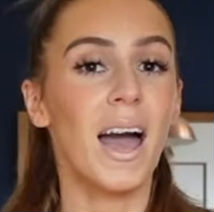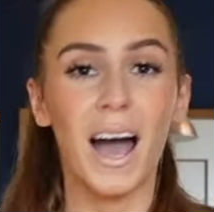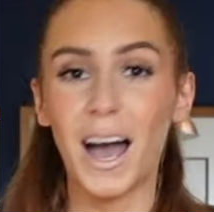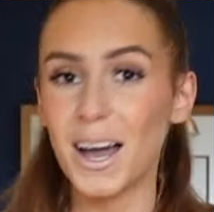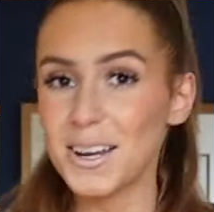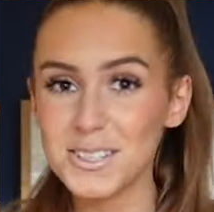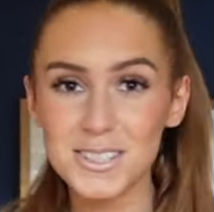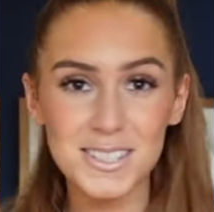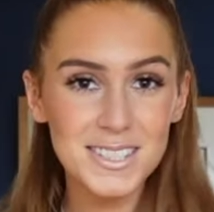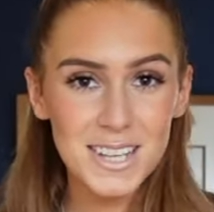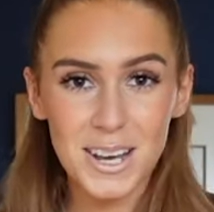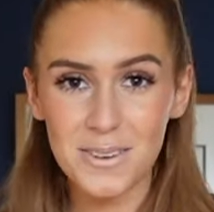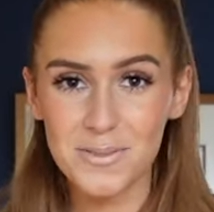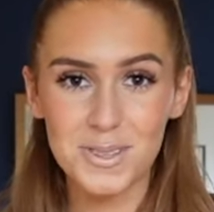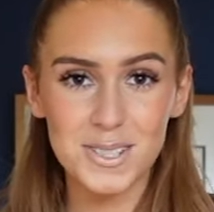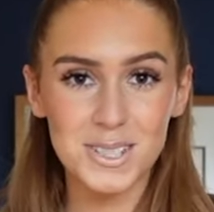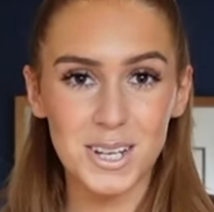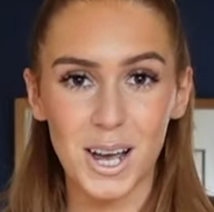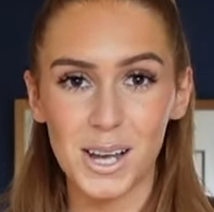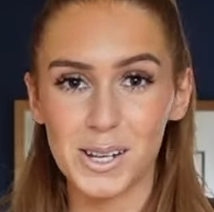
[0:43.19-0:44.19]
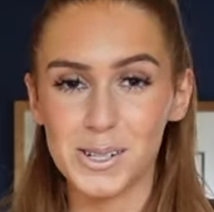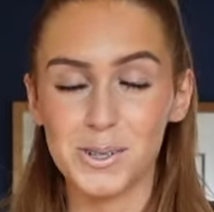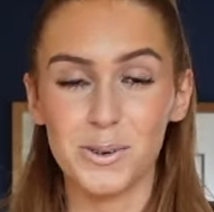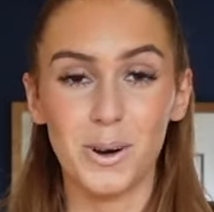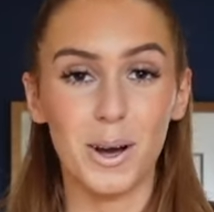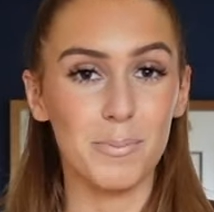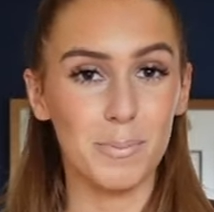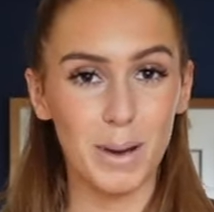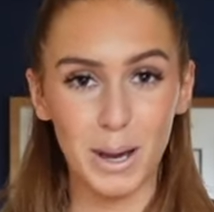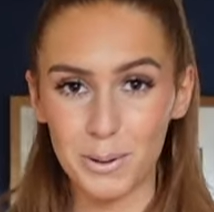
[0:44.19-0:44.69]
As you can tell from the title,
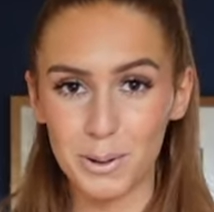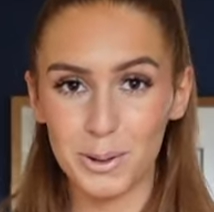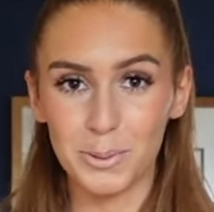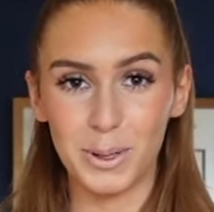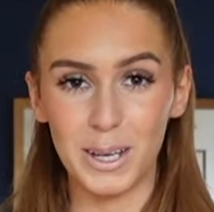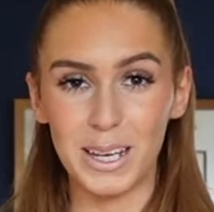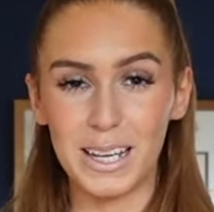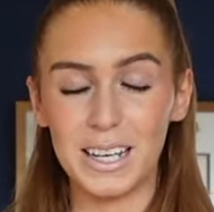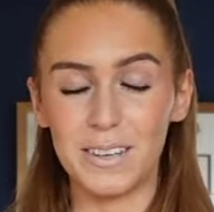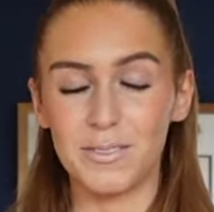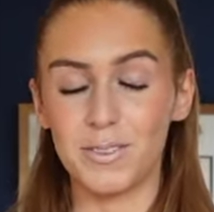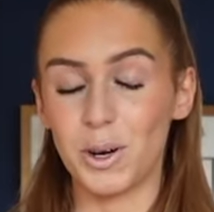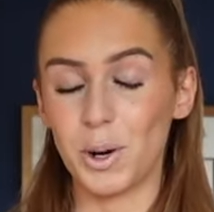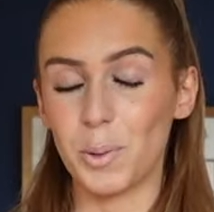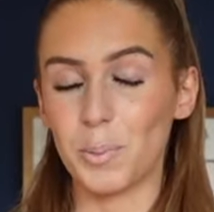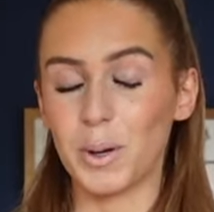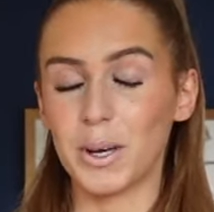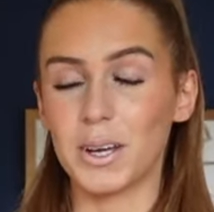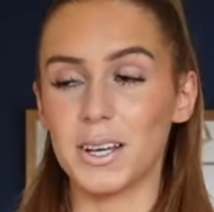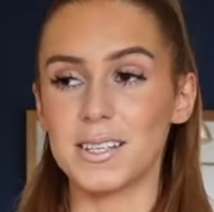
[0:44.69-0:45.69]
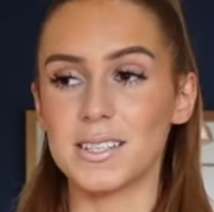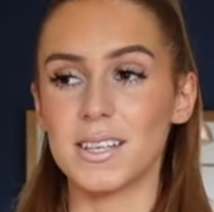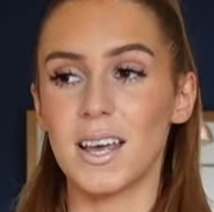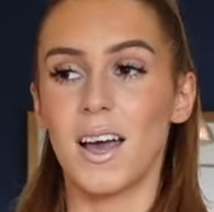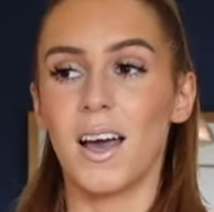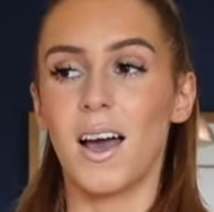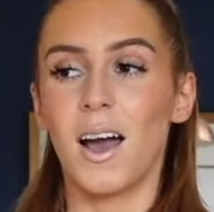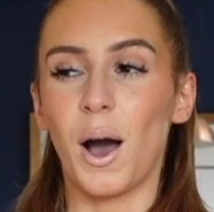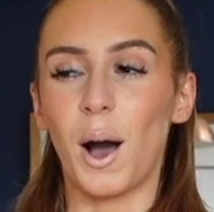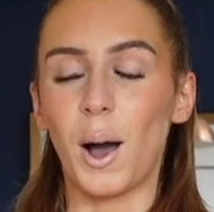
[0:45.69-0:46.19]
I'm back with a weekly vlog because
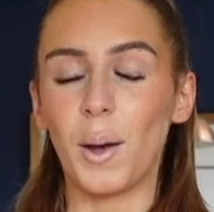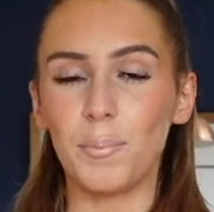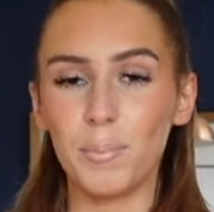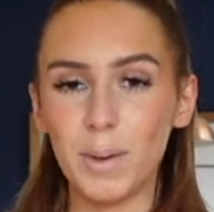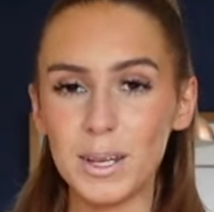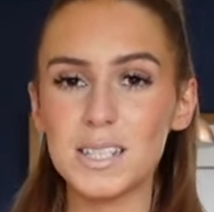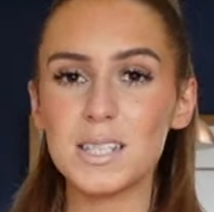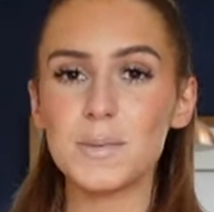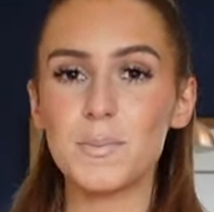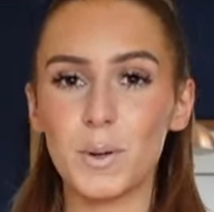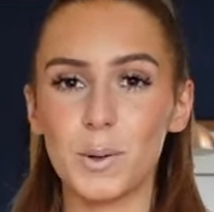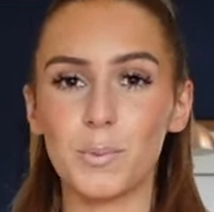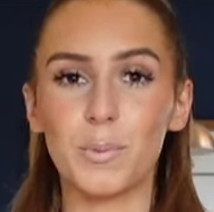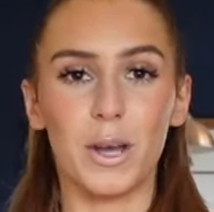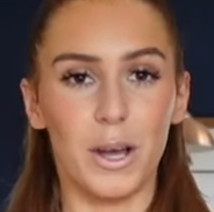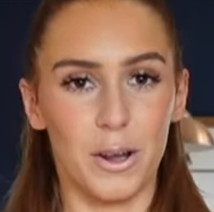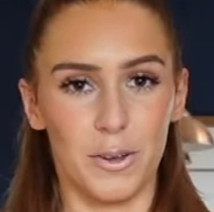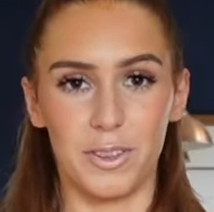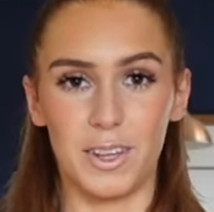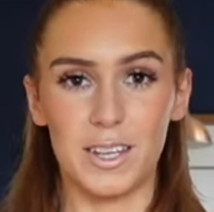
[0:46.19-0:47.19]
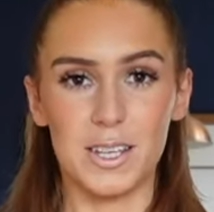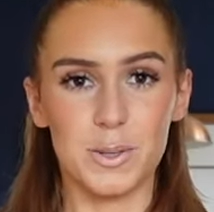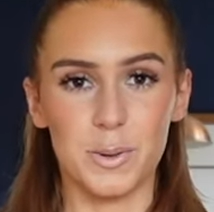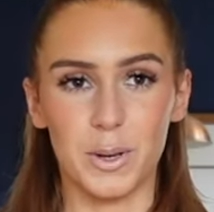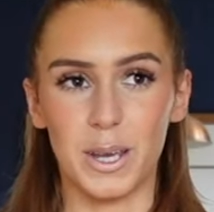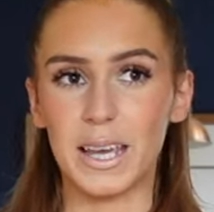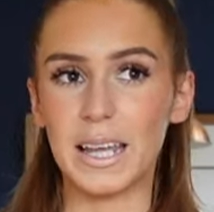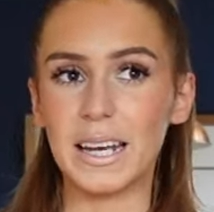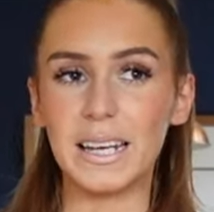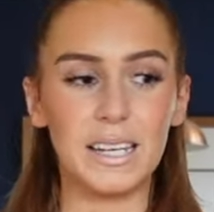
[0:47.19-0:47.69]
I'm meant to be on my own this
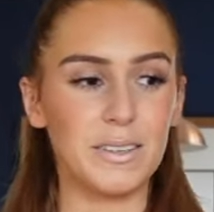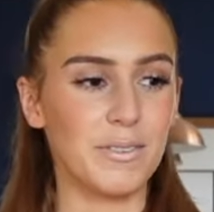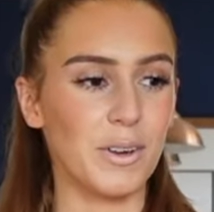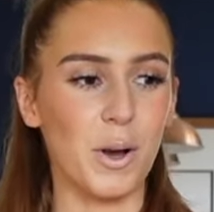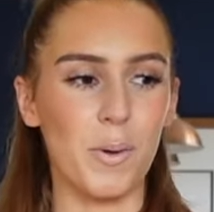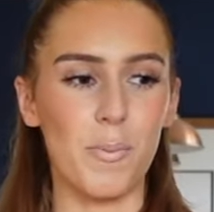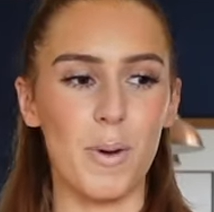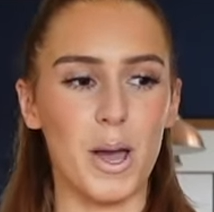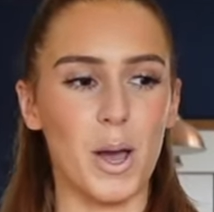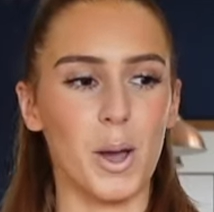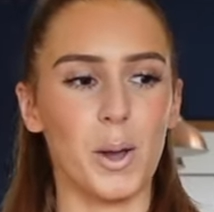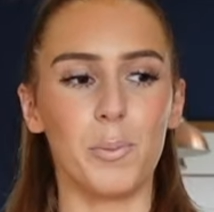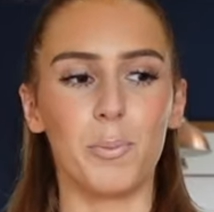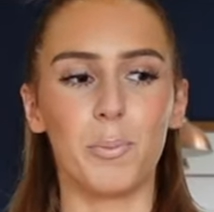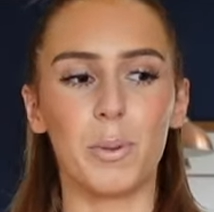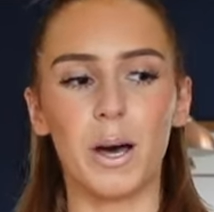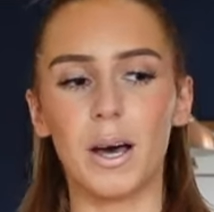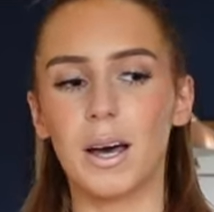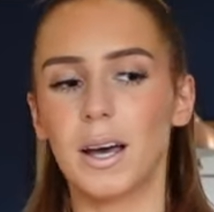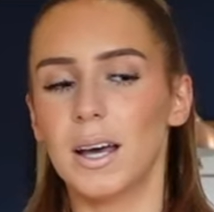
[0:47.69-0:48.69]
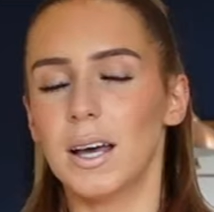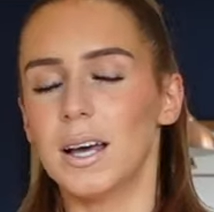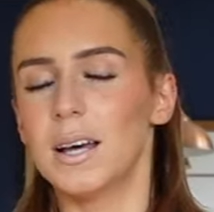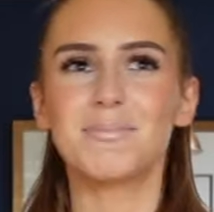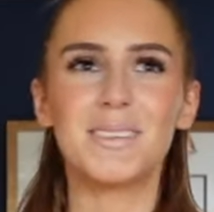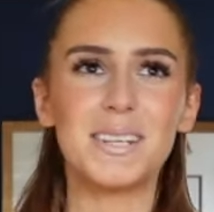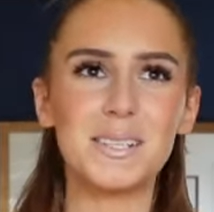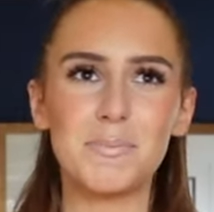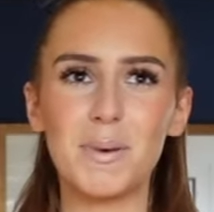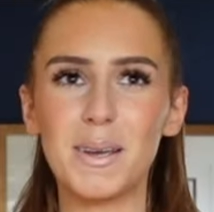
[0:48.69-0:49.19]
week, living on my own, but
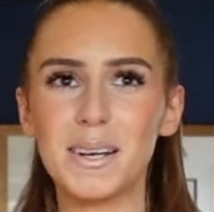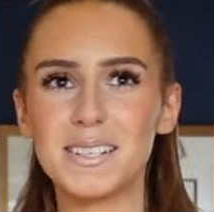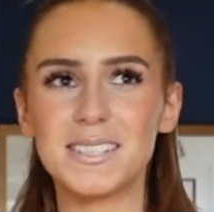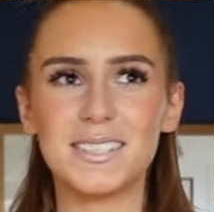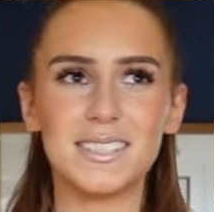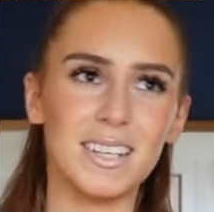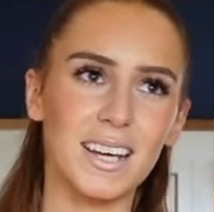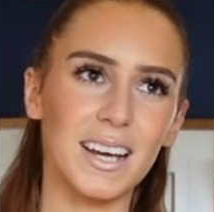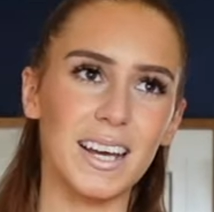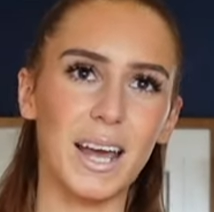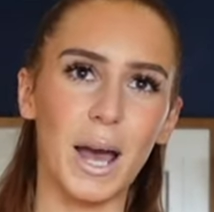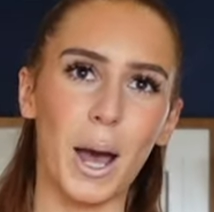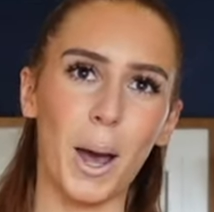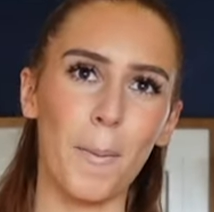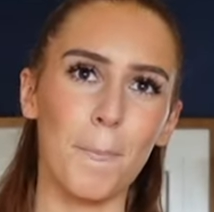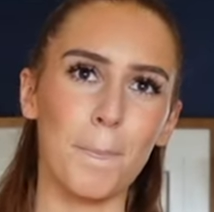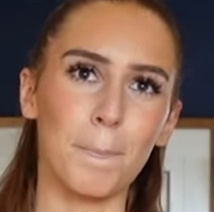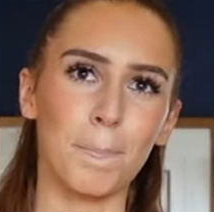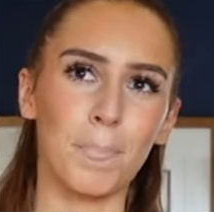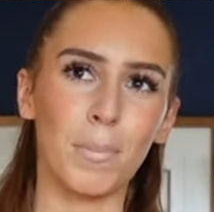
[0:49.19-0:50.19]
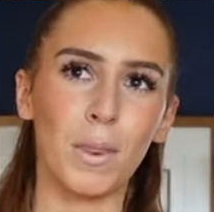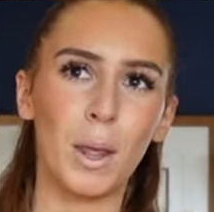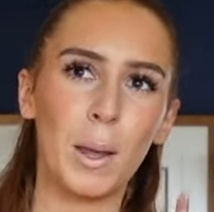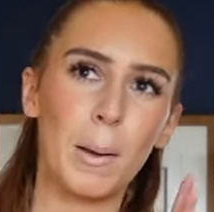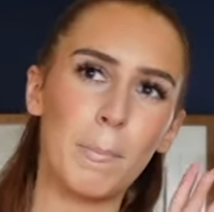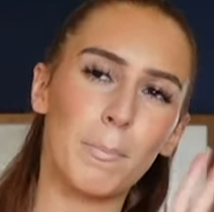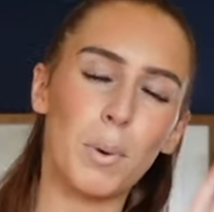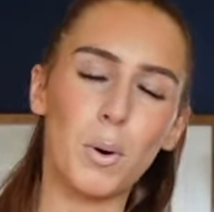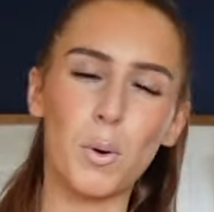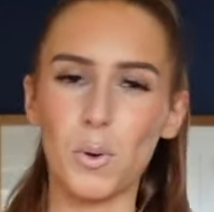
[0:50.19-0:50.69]
there's been a slight
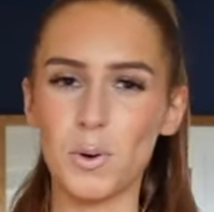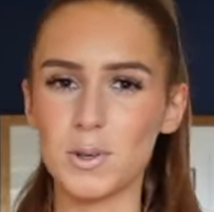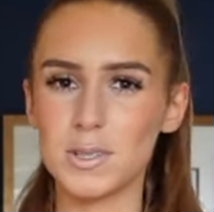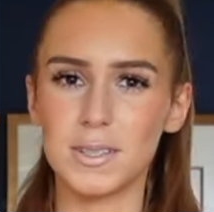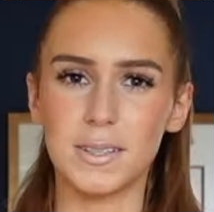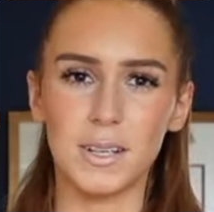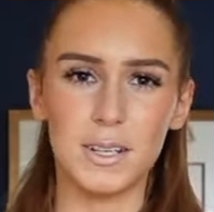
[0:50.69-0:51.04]
pause in